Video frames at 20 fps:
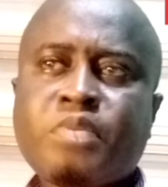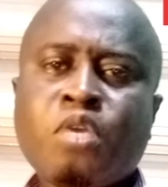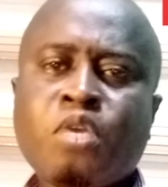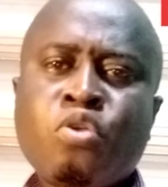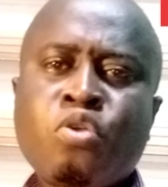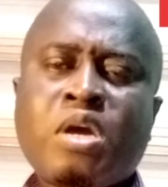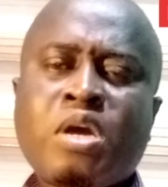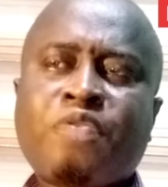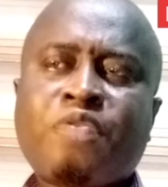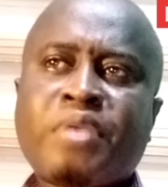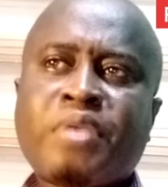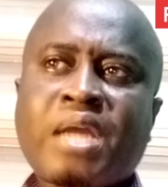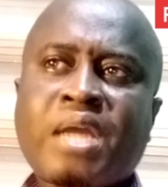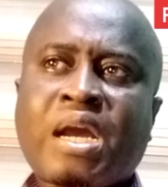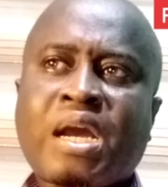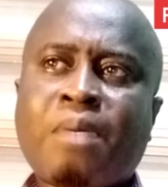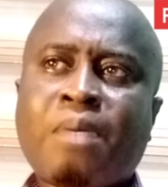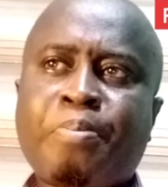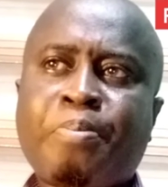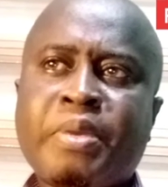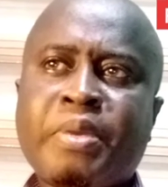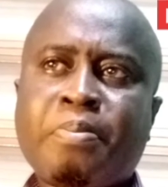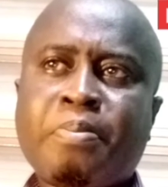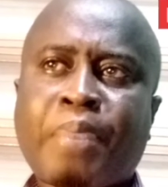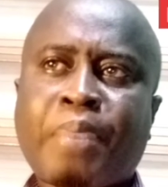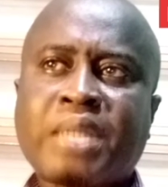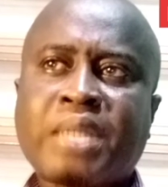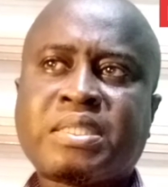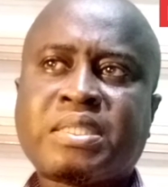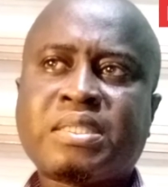Look out for their campaign
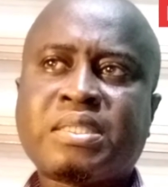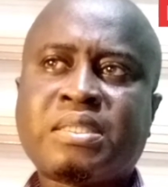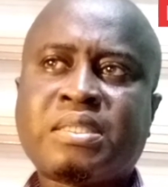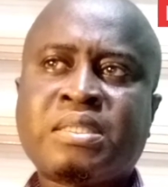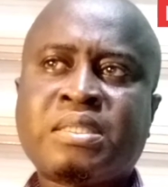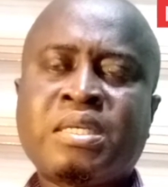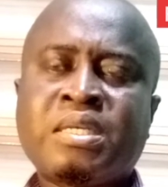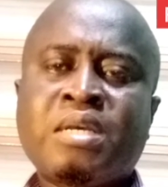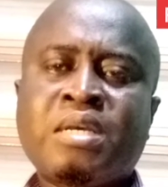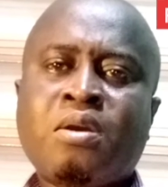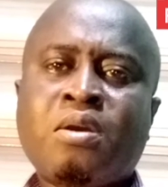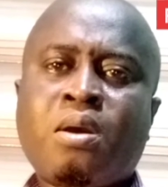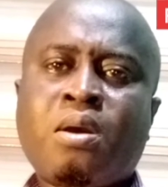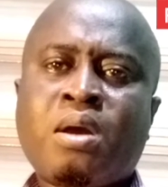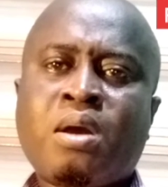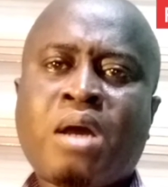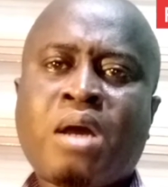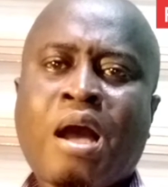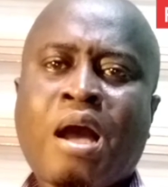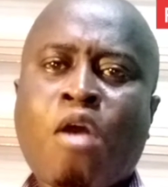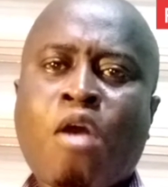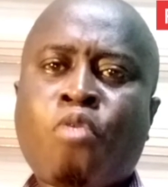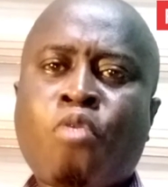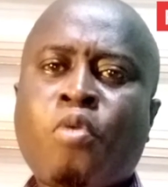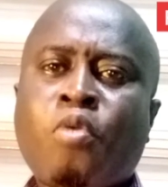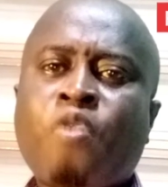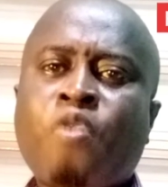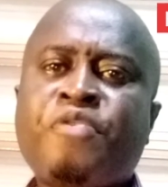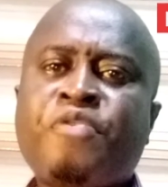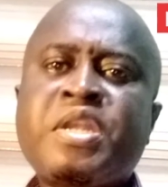patterns,
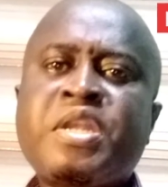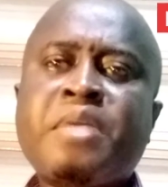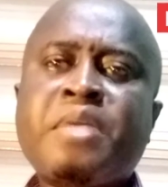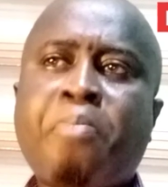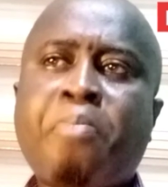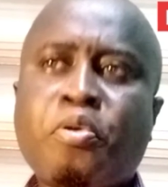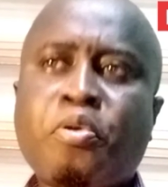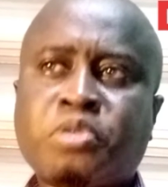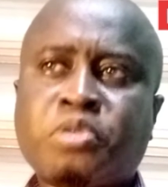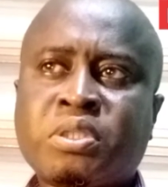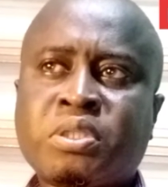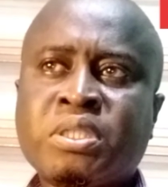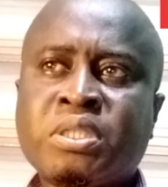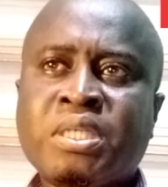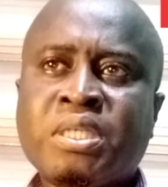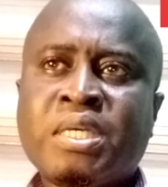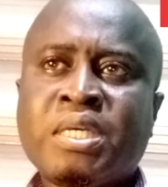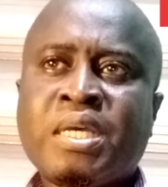how often they post,